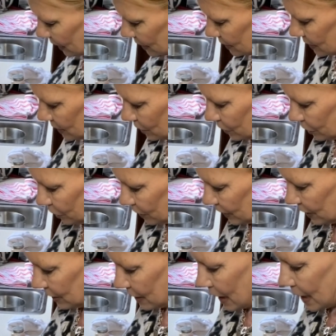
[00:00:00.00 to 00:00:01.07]
until you
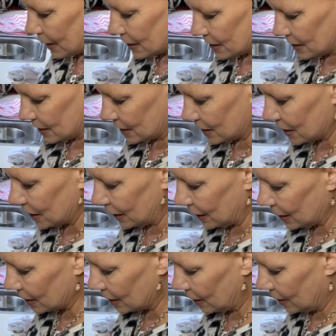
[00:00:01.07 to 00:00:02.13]
cannot
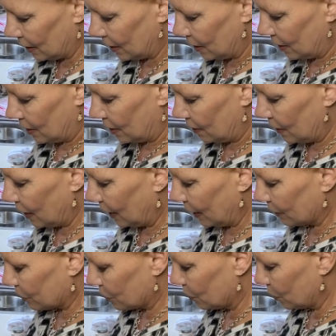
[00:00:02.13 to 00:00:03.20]
see the
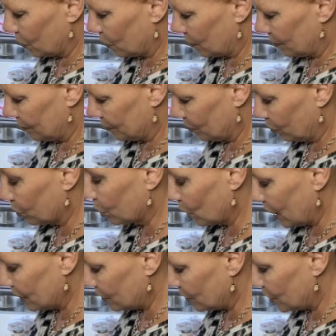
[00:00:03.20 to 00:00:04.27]
actual
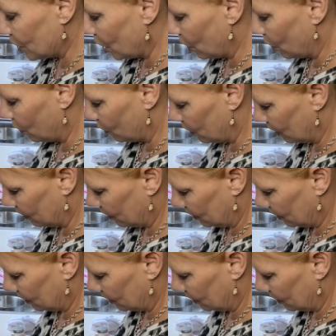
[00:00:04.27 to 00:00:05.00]
bread dough